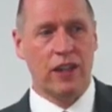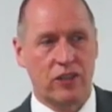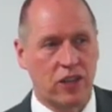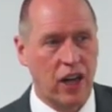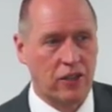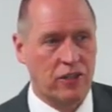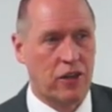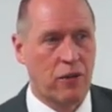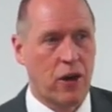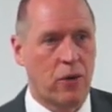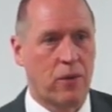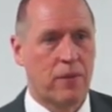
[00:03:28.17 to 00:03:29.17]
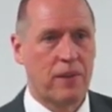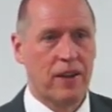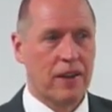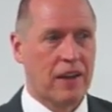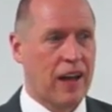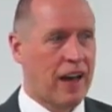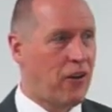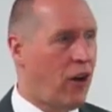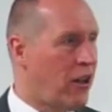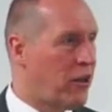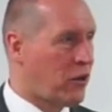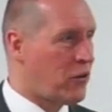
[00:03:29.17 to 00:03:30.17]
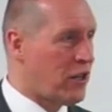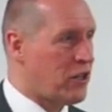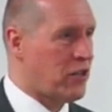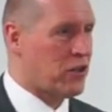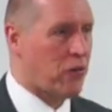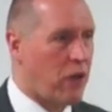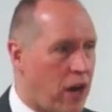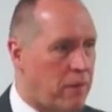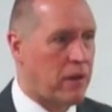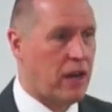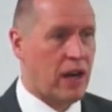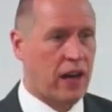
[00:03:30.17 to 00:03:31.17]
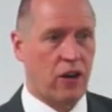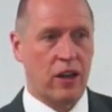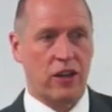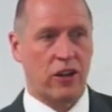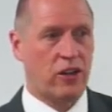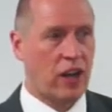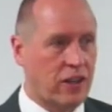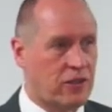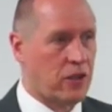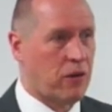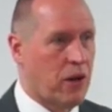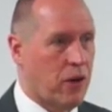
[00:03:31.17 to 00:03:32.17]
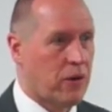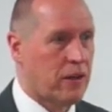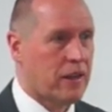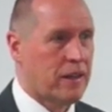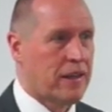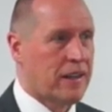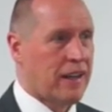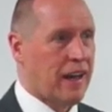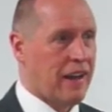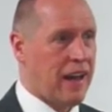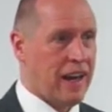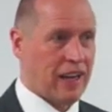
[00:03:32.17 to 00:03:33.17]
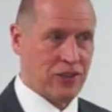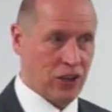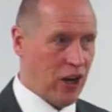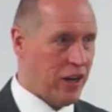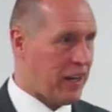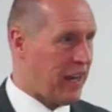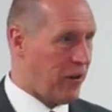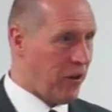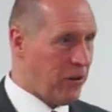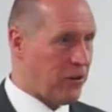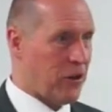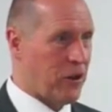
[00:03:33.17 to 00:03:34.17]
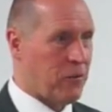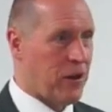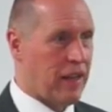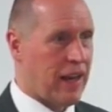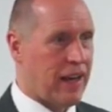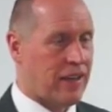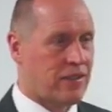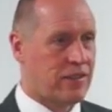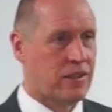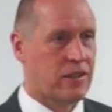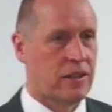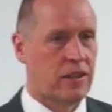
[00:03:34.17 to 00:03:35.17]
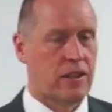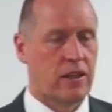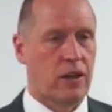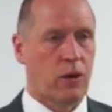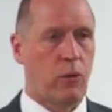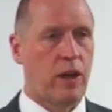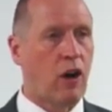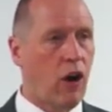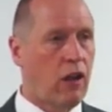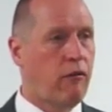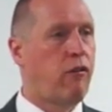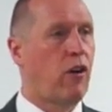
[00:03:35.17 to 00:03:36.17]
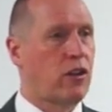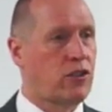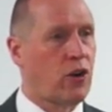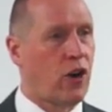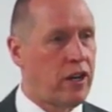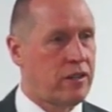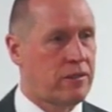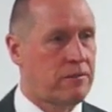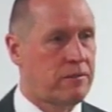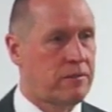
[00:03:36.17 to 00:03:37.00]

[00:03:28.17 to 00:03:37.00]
his ducks in a row, and all the Christians around me had all their ducks in a row. And then I started to get older and realize we all fall short.